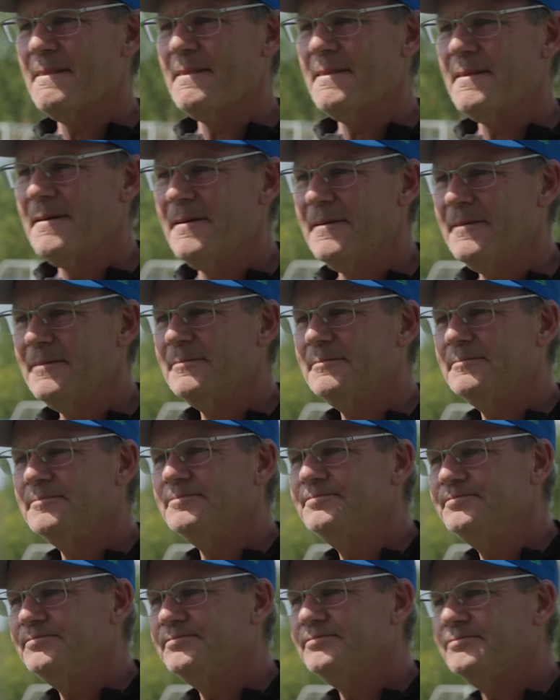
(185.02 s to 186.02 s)
saw Pedro
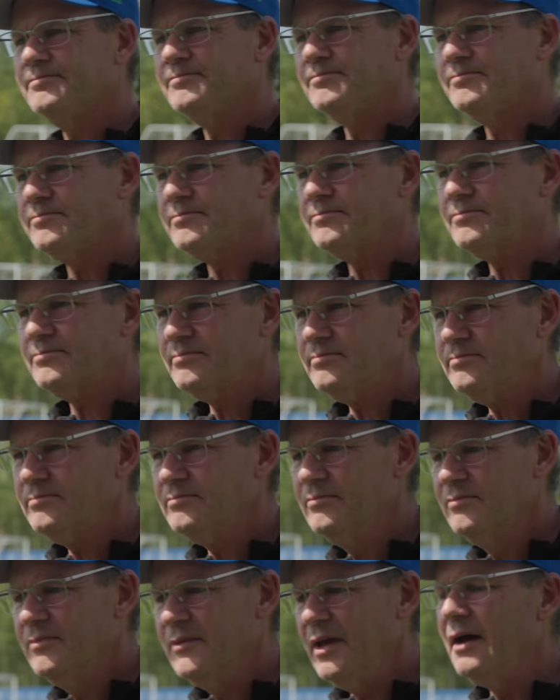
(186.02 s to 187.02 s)
involved in training
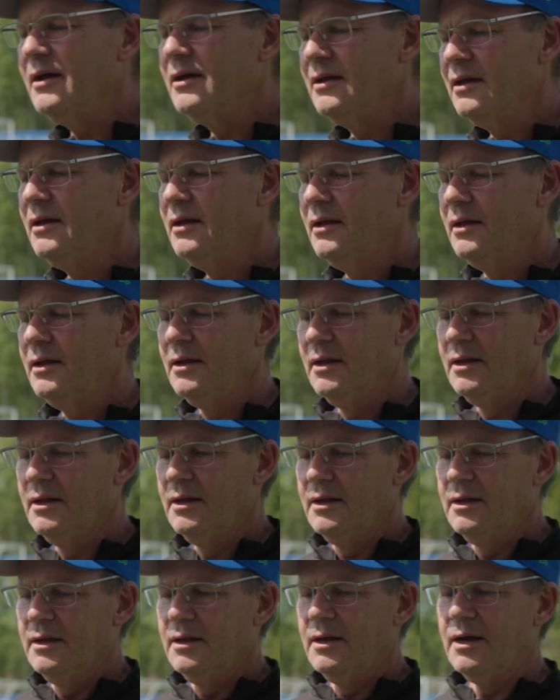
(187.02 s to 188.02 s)
today. How's yeah. he doing?
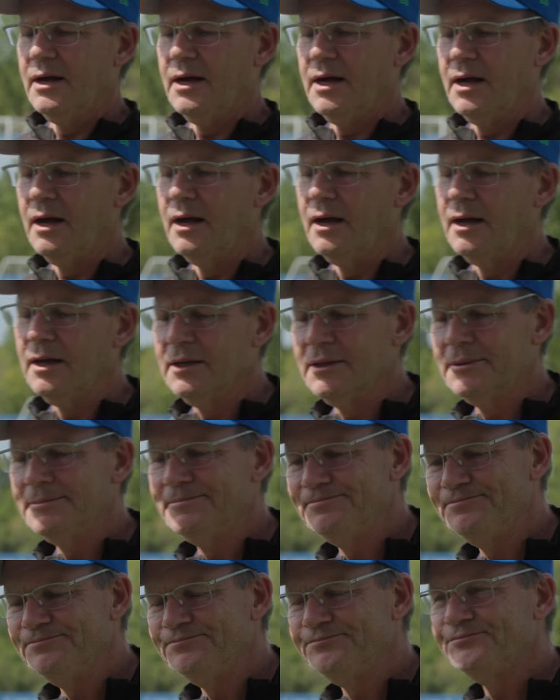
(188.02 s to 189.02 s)
Uh,
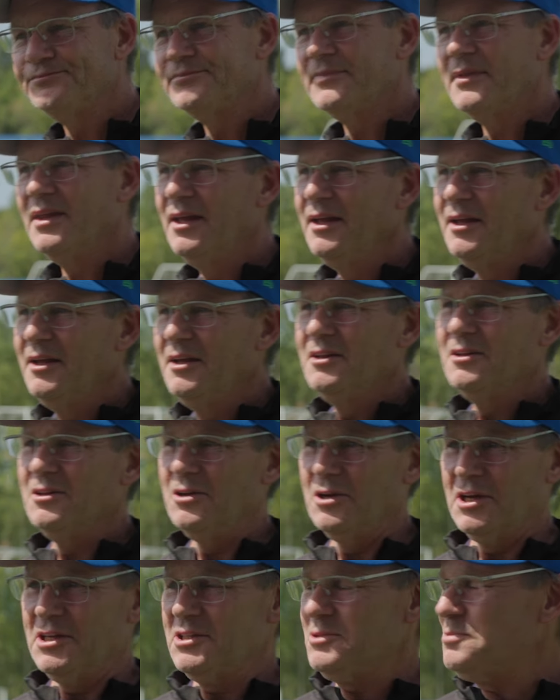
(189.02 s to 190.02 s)

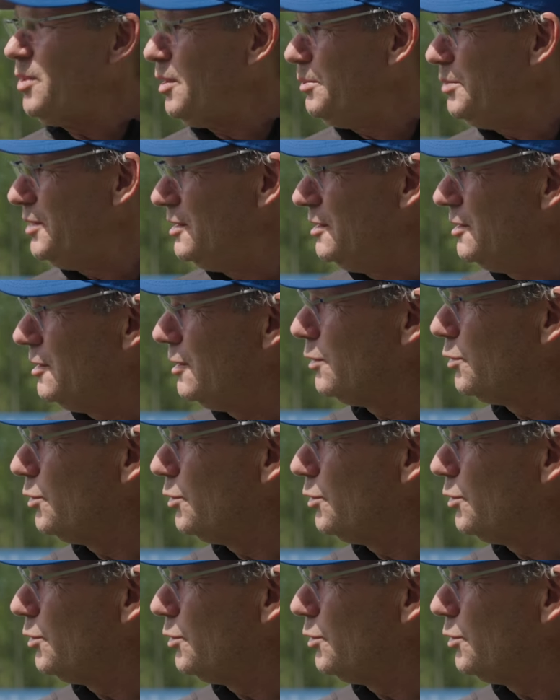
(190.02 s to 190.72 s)
look, it's probably a little